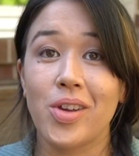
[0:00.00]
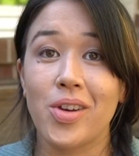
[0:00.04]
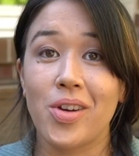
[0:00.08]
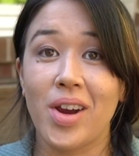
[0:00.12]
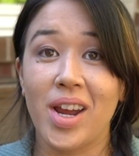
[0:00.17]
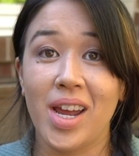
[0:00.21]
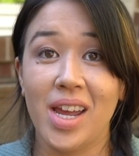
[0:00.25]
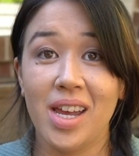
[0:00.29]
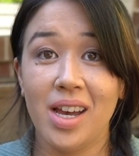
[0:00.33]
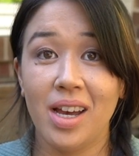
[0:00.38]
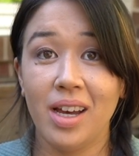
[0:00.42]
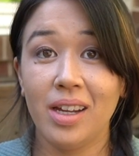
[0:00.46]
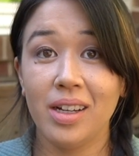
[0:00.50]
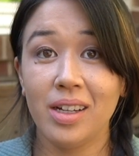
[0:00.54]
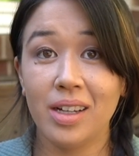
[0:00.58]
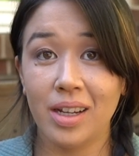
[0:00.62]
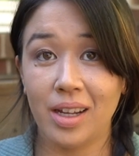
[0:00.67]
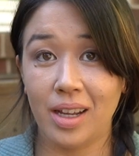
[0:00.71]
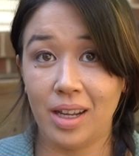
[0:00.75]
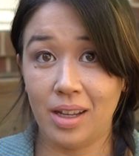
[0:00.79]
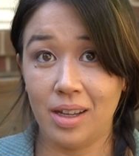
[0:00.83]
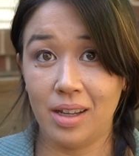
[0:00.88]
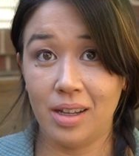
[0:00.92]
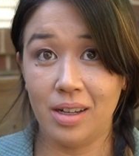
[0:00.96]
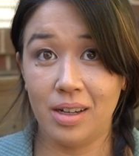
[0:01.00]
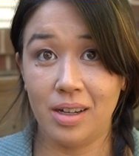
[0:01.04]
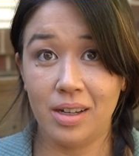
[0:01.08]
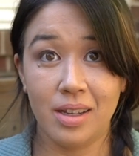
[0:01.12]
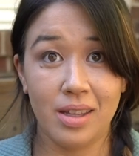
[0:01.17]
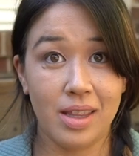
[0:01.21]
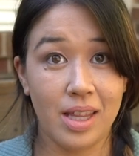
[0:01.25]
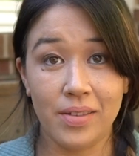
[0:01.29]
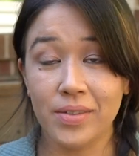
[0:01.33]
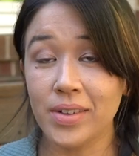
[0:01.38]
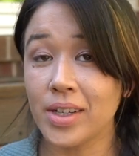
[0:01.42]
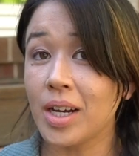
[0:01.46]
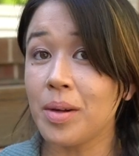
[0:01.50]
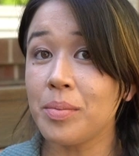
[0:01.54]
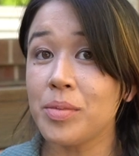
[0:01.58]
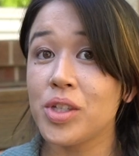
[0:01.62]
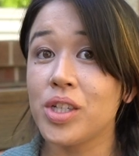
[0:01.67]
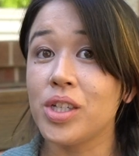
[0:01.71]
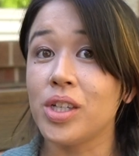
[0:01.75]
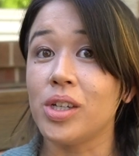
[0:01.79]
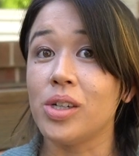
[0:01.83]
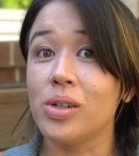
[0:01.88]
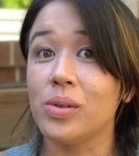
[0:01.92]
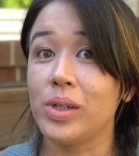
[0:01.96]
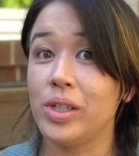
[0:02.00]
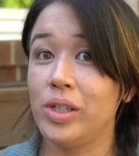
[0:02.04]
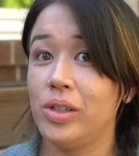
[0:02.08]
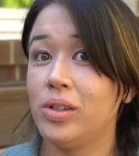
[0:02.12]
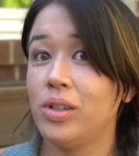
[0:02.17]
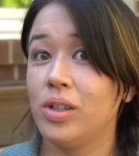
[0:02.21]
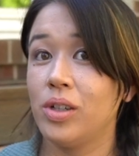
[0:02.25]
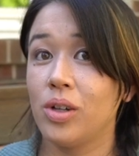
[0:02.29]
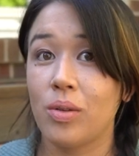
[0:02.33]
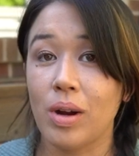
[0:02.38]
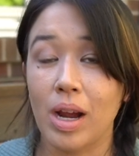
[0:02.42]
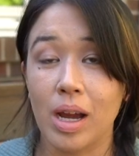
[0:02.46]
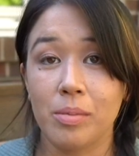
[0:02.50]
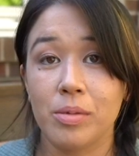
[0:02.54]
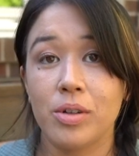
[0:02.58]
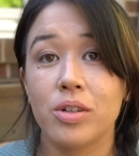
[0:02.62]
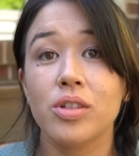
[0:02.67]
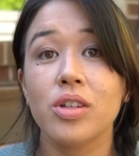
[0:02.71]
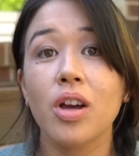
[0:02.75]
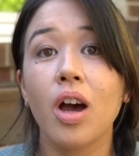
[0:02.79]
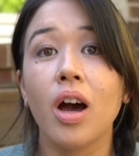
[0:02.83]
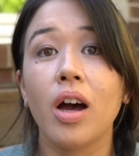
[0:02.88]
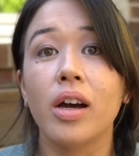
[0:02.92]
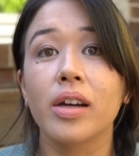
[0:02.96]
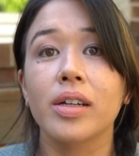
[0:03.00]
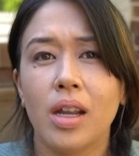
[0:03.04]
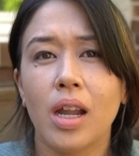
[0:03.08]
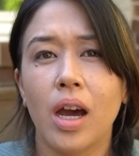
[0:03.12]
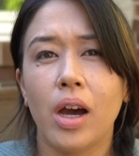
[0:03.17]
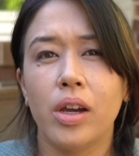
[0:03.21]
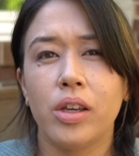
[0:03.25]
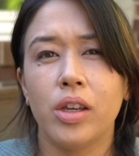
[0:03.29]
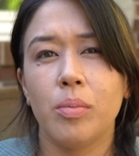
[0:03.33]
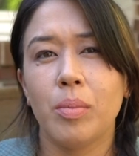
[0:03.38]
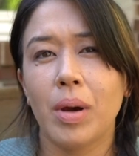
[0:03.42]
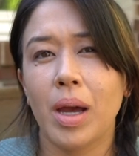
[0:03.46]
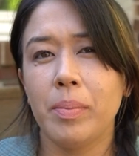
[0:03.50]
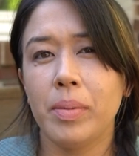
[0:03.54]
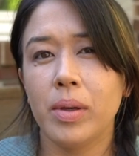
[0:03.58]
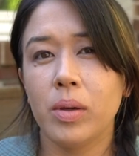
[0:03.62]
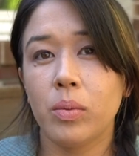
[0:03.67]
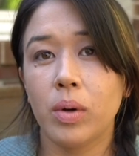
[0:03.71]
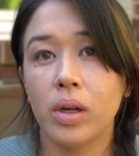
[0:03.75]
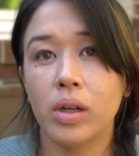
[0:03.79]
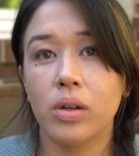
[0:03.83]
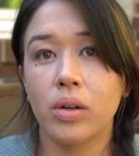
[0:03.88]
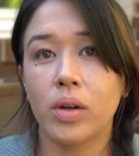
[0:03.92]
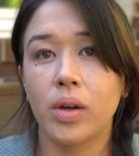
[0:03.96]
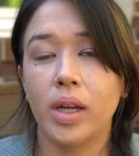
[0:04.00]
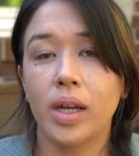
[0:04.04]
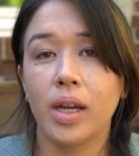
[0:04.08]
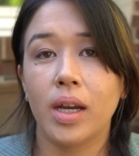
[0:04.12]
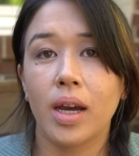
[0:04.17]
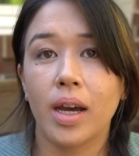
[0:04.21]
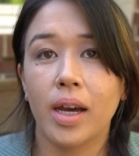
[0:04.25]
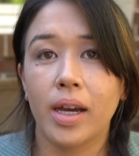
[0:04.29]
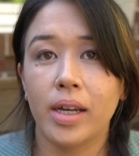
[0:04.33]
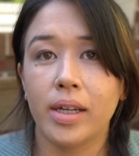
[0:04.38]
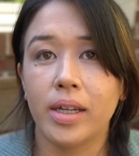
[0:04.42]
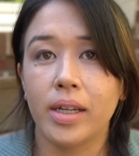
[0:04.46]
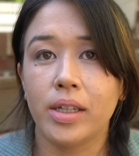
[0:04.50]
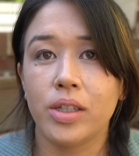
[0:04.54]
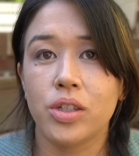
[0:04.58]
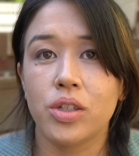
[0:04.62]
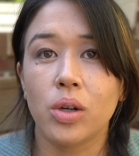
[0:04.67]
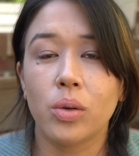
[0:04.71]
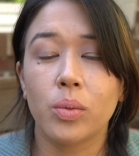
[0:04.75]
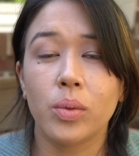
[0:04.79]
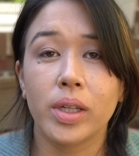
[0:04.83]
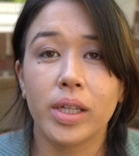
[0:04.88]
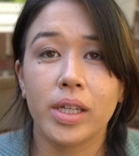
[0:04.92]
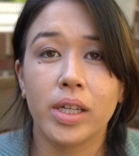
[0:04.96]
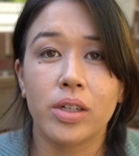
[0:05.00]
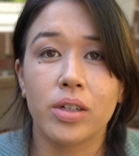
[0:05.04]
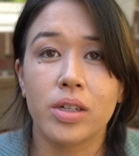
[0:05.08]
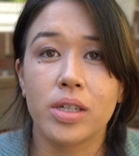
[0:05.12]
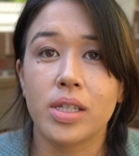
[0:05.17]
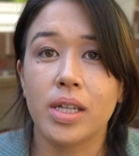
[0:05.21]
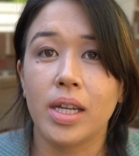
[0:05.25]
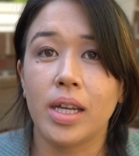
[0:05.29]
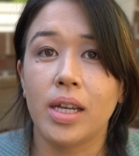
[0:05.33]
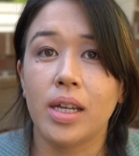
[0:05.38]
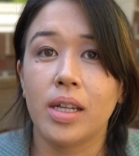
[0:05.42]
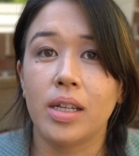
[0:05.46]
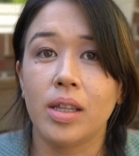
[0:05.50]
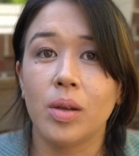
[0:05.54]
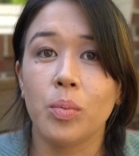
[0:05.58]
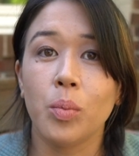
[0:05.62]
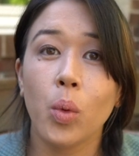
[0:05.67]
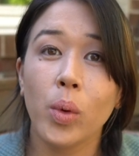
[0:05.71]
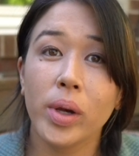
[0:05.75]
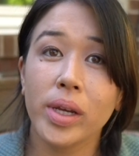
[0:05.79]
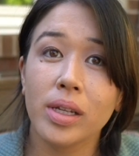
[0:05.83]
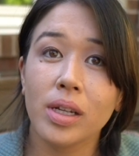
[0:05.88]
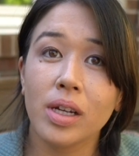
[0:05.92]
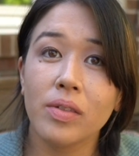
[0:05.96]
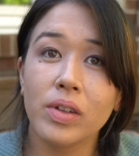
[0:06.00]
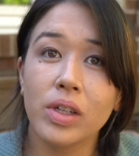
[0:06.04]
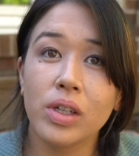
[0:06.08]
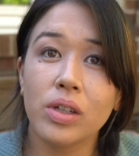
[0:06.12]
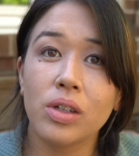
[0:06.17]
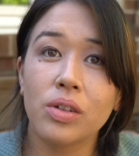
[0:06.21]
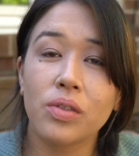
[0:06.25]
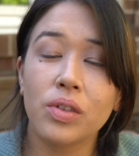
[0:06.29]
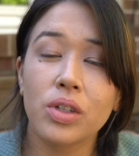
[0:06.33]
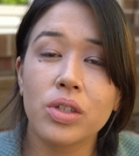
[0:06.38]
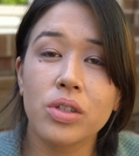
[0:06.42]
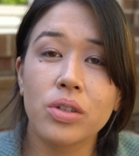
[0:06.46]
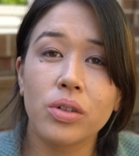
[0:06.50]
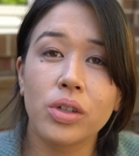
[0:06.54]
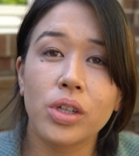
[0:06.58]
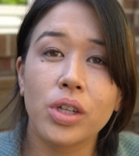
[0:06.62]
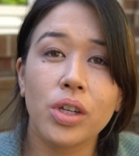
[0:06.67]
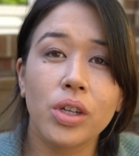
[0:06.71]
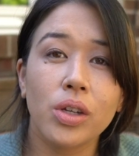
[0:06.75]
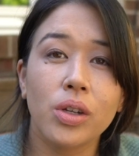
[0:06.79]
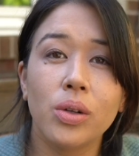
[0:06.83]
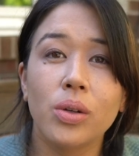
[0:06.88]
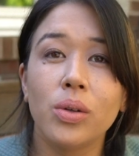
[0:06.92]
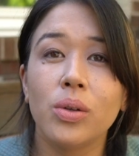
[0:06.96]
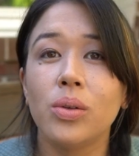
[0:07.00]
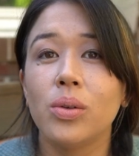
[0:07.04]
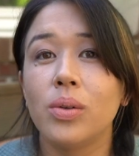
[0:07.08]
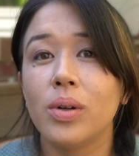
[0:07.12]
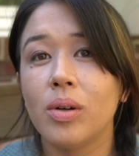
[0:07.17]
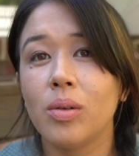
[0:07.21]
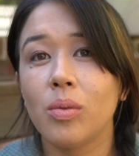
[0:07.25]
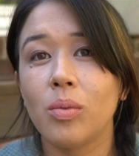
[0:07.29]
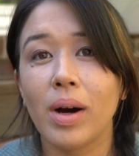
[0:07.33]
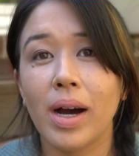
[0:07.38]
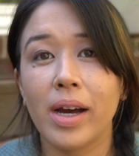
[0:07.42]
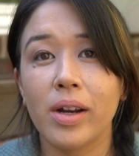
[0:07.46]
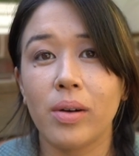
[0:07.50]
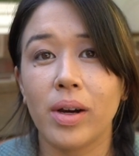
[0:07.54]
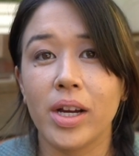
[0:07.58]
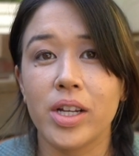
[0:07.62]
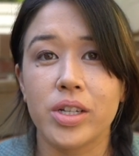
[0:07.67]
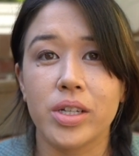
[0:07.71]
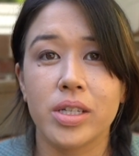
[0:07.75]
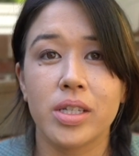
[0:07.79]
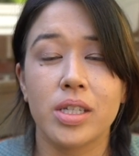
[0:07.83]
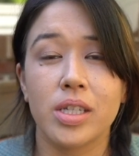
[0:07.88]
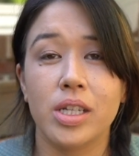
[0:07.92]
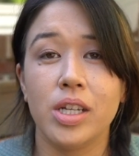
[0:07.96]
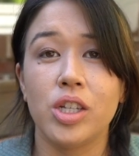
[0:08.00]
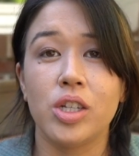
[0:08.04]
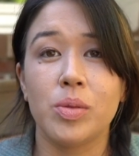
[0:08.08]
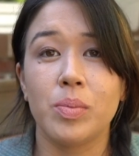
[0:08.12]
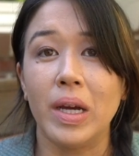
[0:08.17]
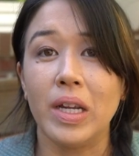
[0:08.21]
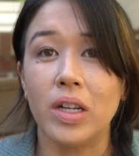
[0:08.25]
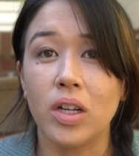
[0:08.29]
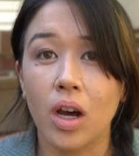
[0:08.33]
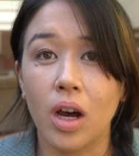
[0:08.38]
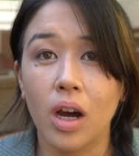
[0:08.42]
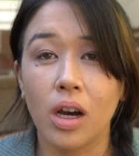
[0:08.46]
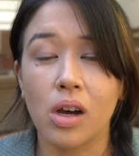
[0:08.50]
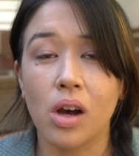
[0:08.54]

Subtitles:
your hand, and they've come to you and you can grab your dog. Now you might be wondering, I don't really understand the point of a universal cue. Why don't I just teach my dog